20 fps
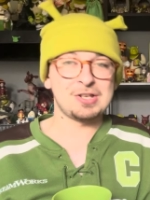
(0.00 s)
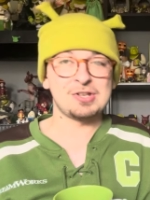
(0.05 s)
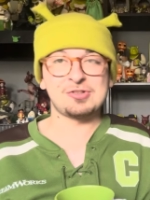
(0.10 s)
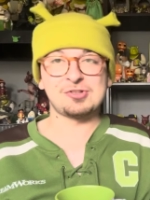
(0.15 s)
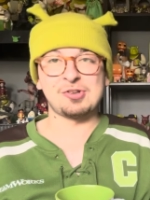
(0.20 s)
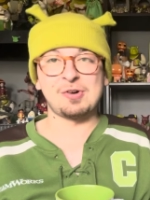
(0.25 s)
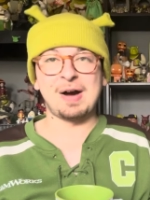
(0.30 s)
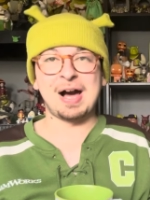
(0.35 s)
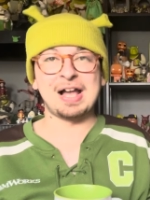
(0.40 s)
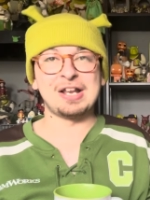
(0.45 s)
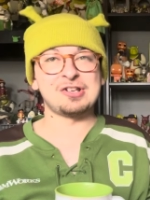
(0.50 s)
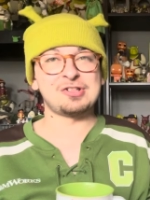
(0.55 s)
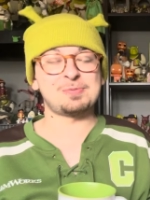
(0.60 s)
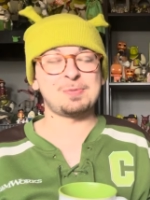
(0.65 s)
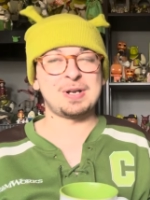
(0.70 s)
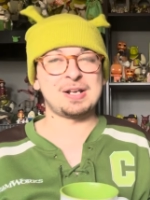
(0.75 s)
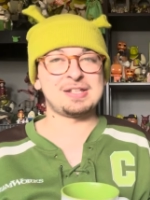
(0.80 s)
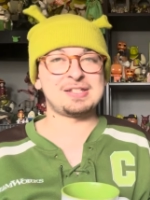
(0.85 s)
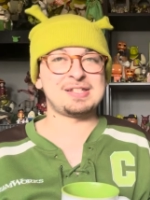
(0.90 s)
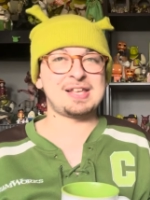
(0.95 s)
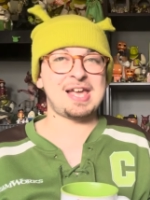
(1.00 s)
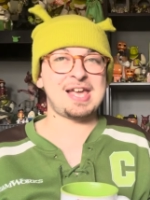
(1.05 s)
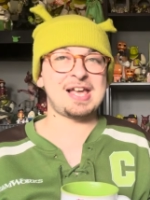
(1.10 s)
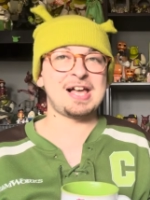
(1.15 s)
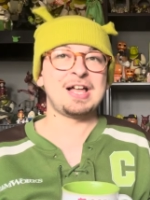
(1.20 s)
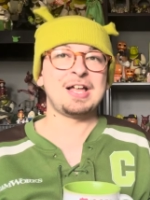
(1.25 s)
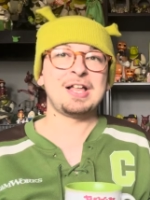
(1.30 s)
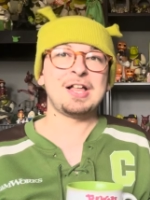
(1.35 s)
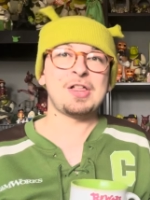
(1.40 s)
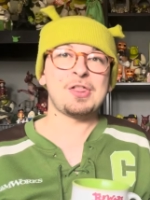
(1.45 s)
So I just want to say
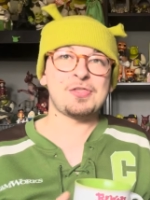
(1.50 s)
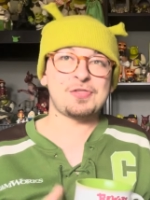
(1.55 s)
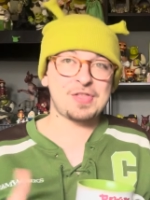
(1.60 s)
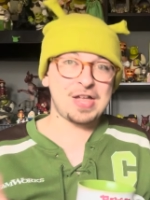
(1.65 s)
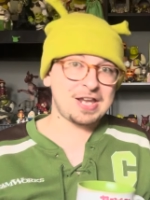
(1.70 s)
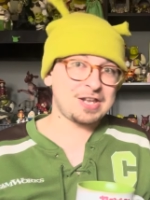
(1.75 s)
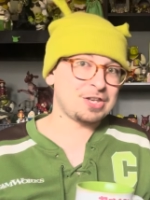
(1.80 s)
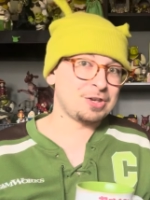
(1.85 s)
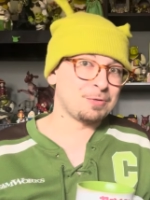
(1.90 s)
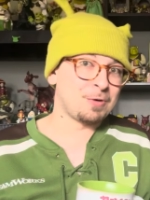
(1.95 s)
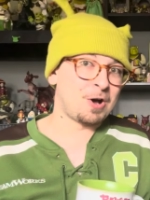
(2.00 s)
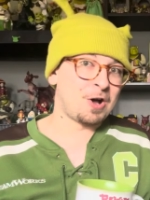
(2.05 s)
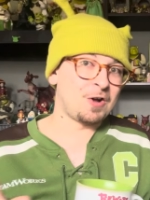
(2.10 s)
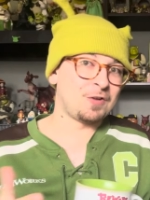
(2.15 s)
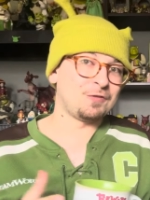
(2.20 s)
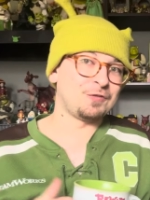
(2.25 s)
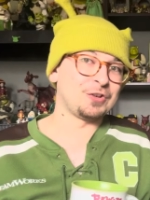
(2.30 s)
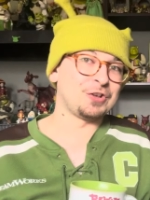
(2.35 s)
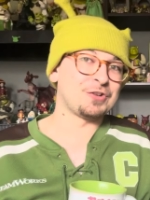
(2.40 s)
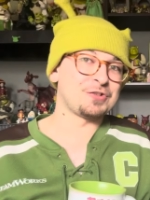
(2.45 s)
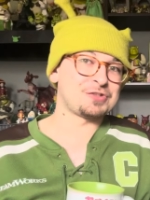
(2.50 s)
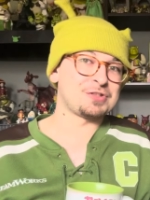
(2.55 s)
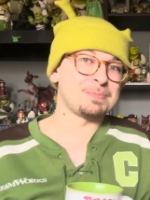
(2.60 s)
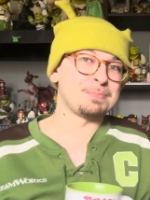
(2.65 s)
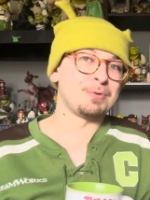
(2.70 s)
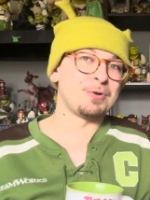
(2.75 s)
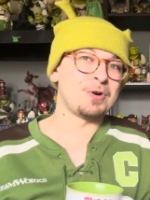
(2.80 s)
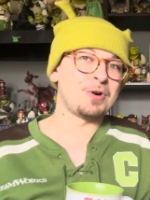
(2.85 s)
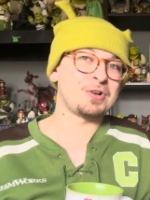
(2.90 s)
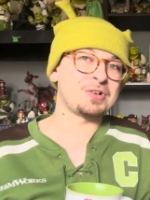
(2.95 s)
thank you all for your
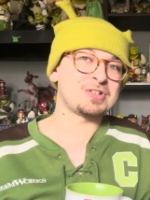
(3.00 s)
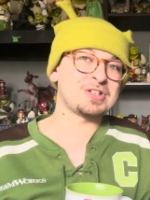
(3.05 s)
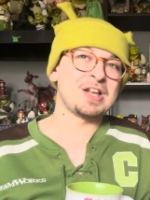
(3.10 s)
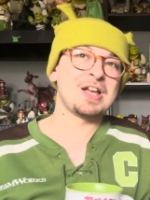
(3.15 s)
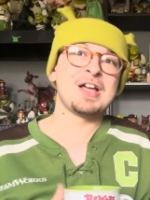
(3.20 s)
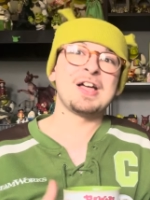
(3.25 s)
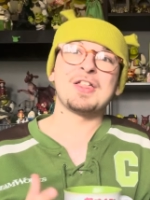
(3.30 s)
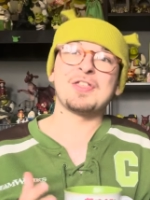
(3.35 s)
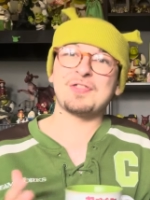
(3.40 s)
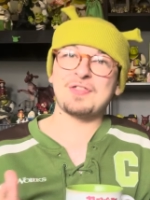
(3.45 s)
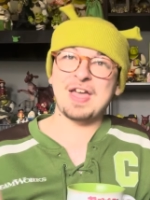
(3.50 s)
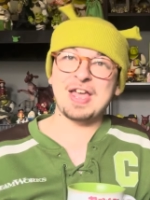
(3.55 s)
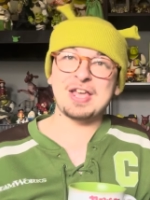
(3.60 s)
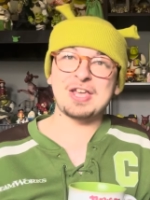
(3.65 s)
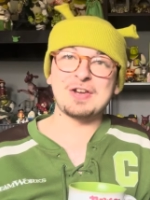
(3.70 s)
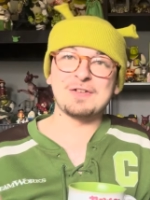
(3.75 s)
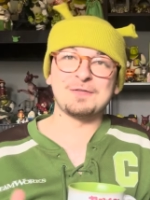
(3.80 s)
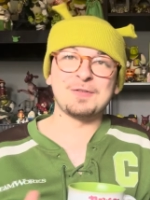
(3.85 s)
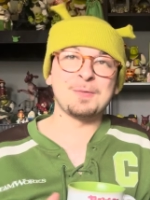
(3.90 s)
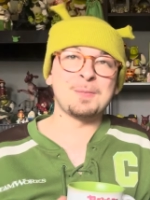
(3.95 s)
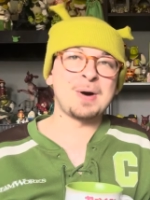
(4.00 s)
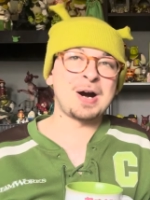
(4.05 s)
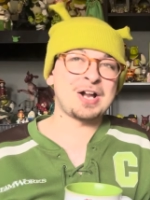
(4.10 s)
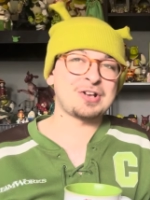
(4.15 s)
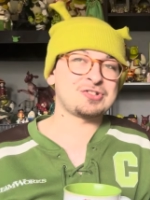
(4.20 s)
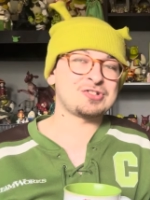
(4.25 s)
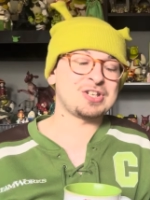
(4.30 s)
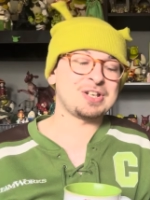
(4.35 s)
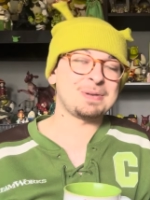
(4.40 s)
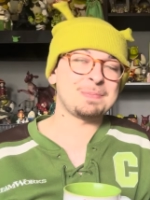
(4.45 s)
support. Thank you for
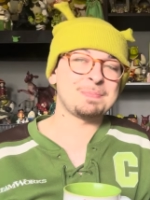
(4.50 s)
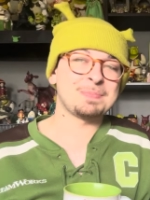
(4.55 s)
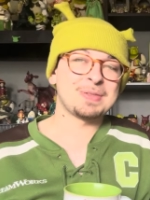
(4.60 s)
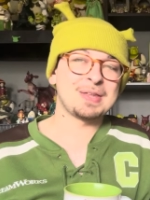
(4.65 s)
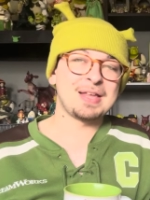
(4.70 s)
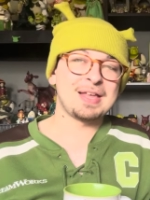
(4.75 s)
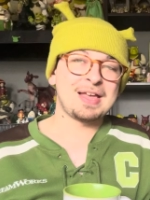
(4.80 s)
watching.